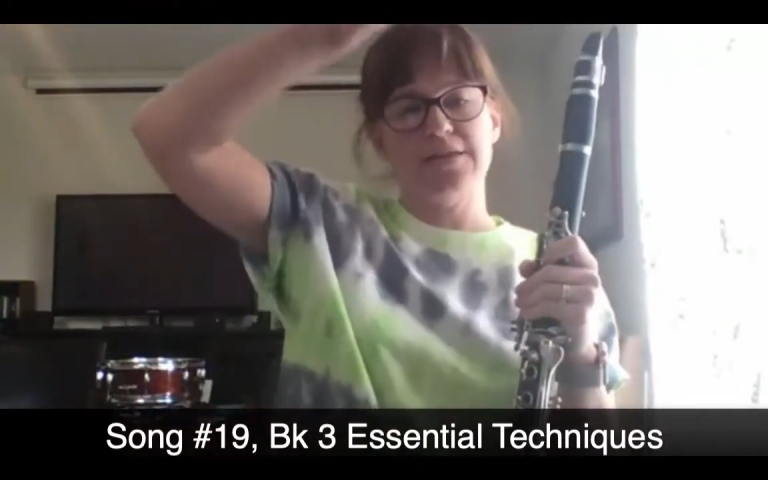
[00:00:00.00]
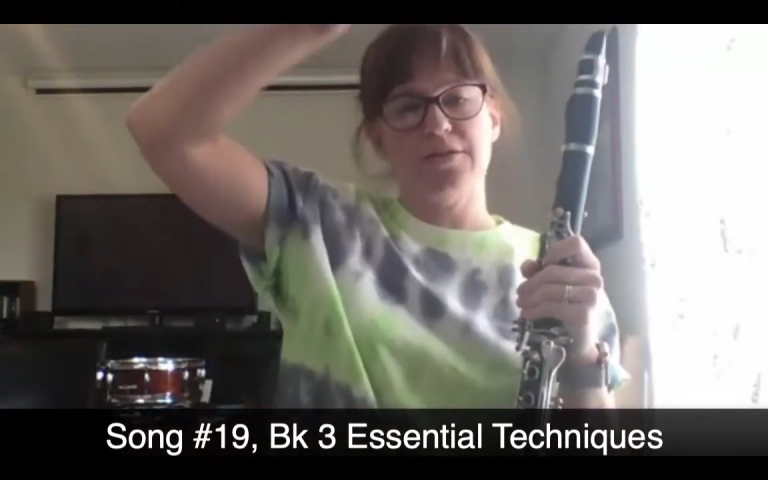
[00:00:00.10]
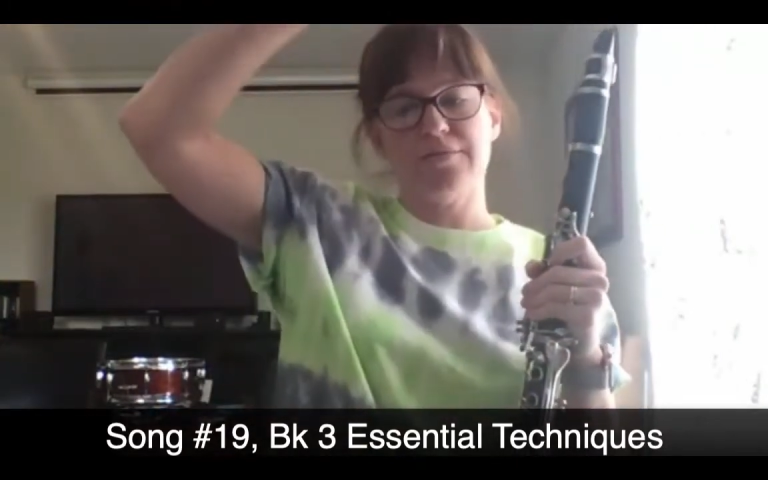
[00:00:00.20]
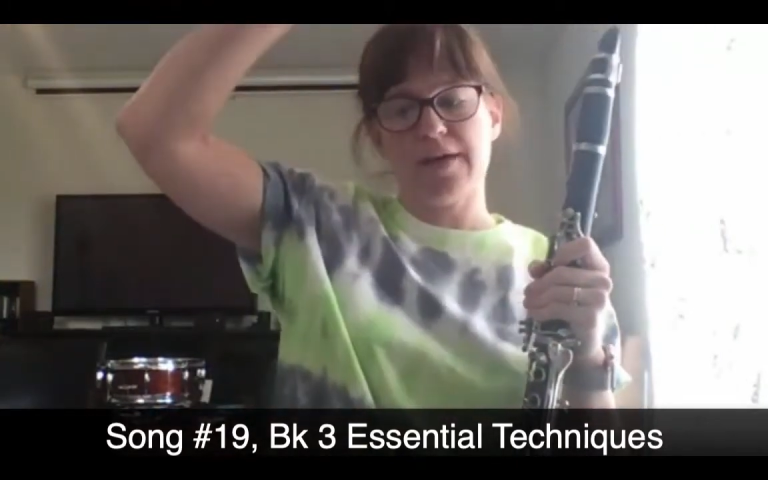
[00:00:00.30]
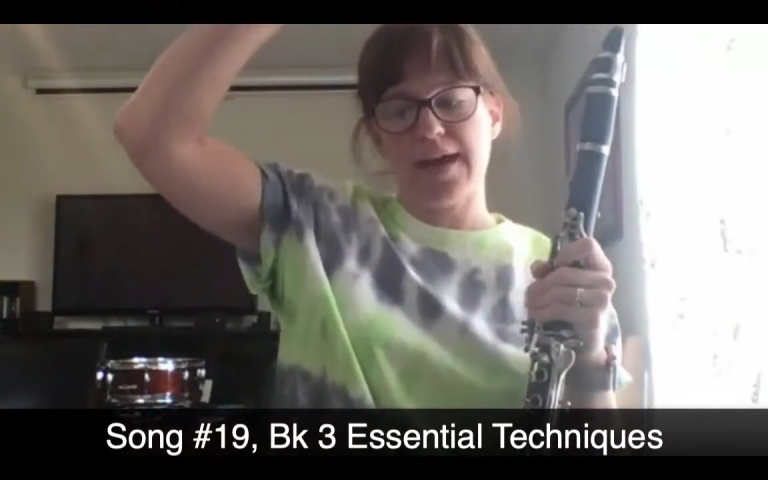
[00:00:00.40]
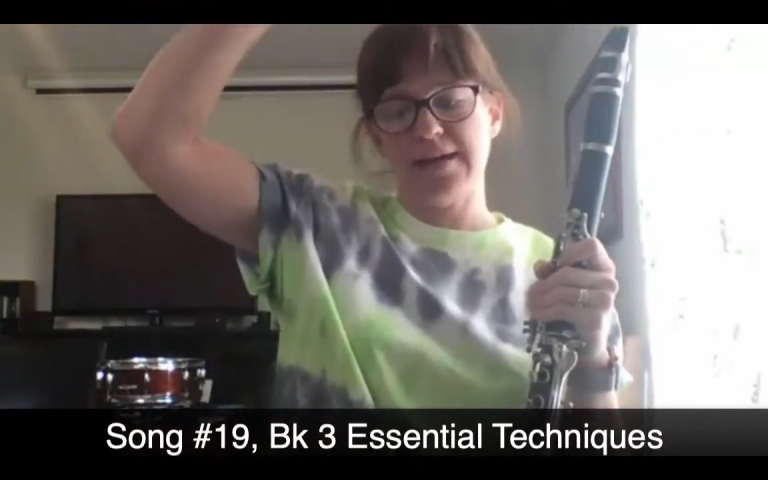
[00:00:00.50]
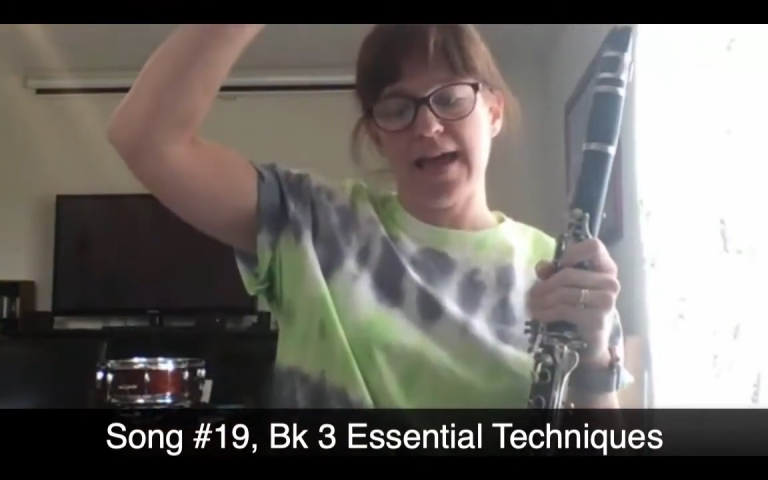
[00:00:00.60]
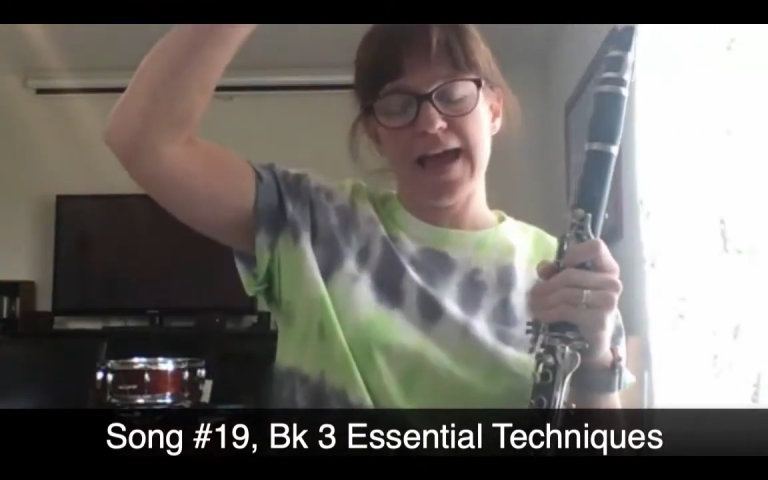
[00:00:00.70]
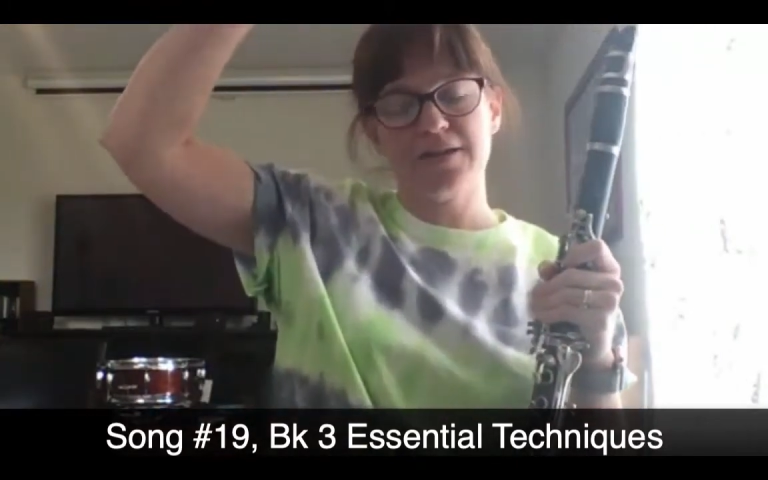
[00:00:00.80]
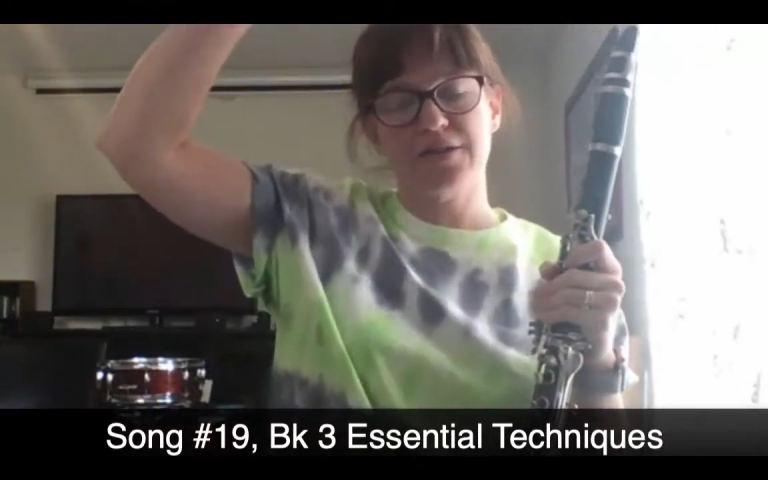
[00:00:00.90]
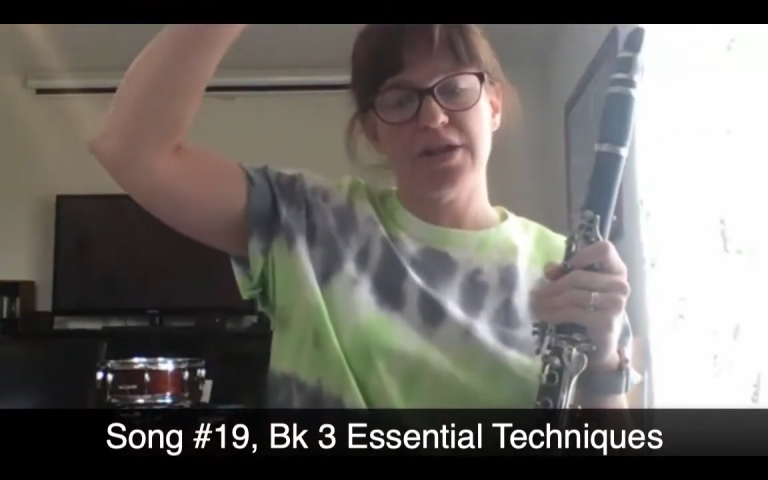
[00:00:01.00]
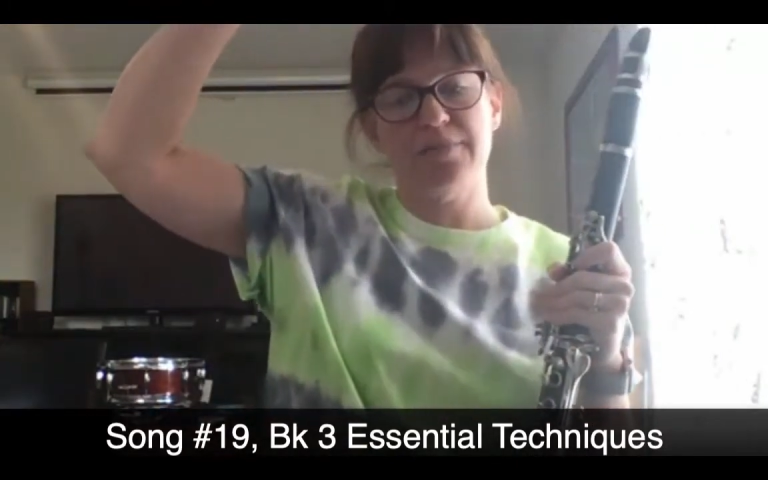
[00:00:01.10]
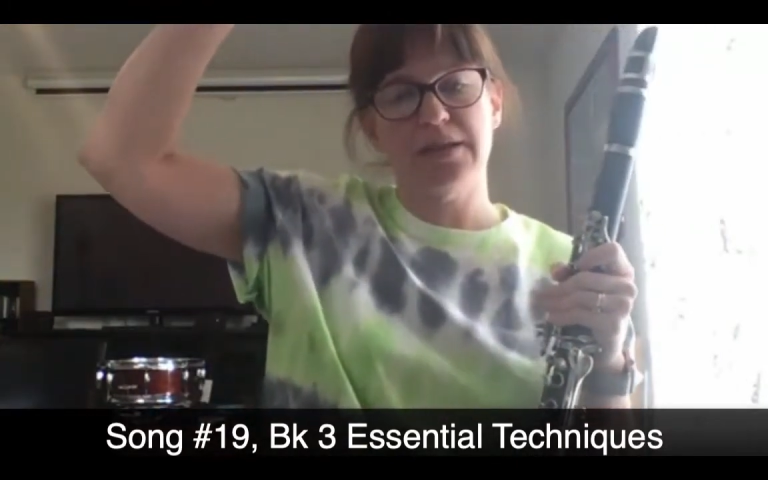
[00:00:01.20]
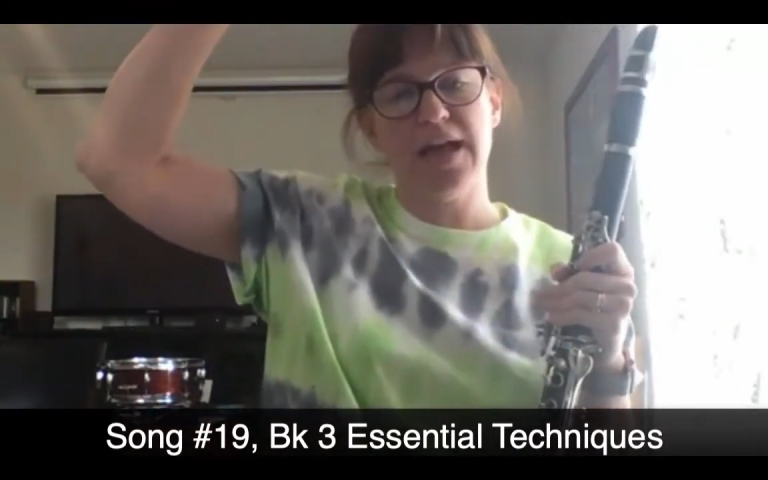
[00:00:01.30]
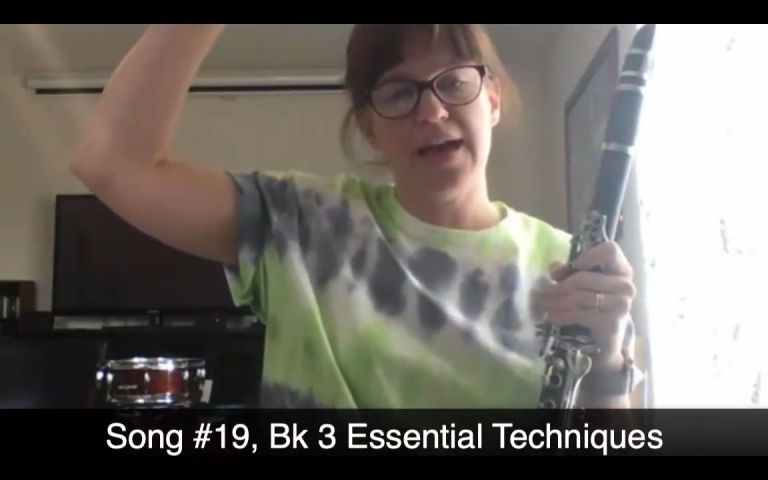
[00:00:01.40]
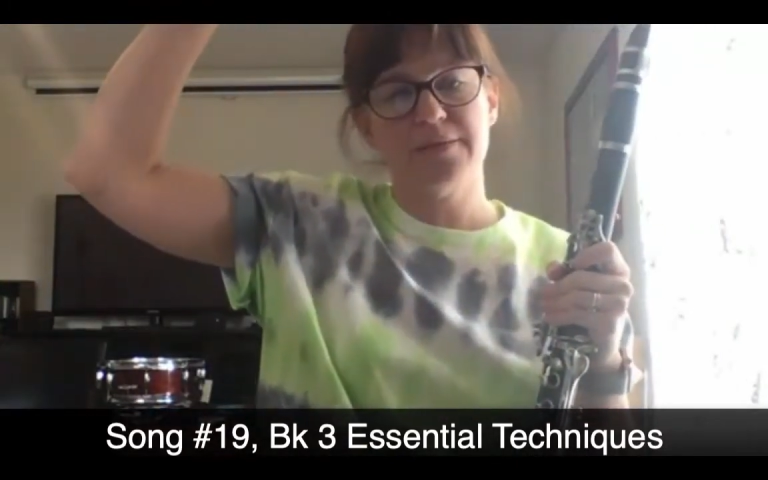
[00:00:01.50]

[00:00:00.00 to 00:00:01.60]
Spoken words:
They'll write actually a melodic